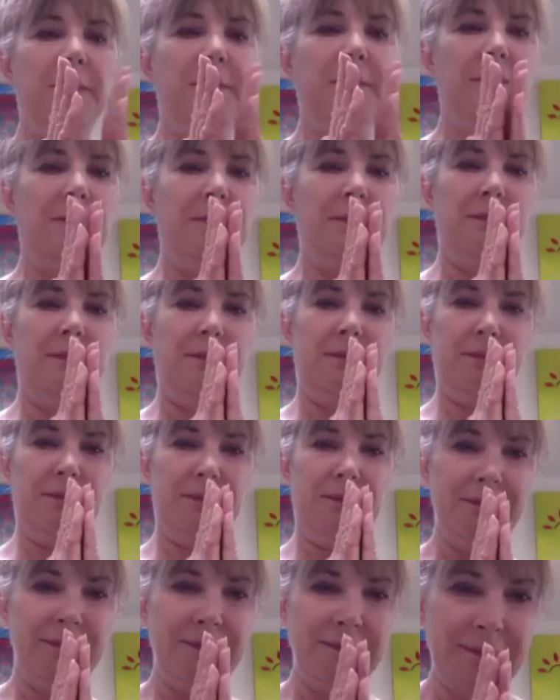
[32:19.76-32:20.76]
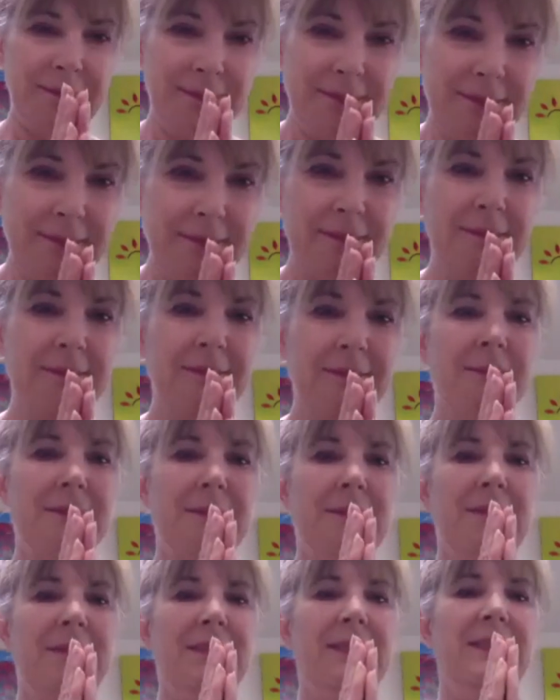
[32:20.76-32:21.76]
Okay. Aw, you're
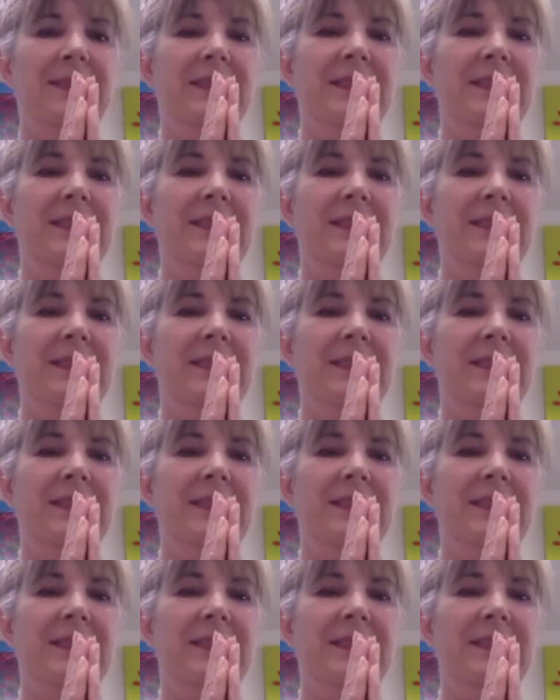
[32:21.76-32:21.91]
so dear.